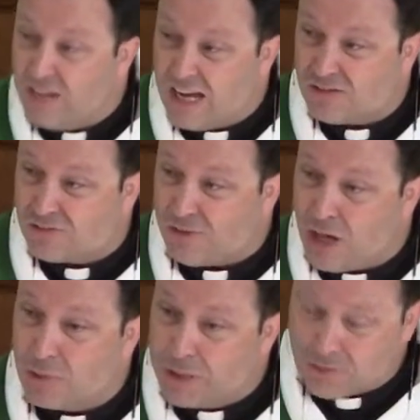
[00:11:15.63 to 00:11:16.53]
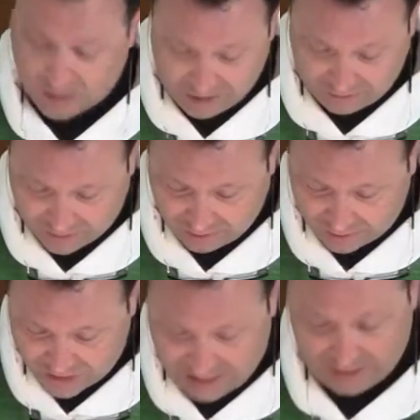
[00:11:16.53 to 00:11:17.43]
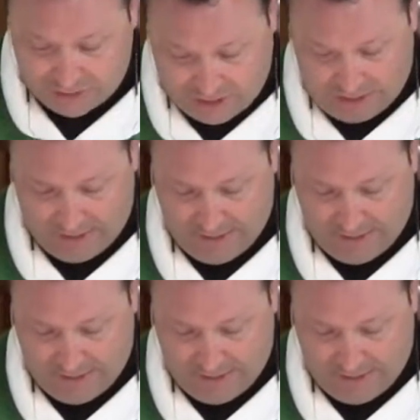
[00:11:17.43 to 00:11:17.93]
Yes, following Christ is challenging.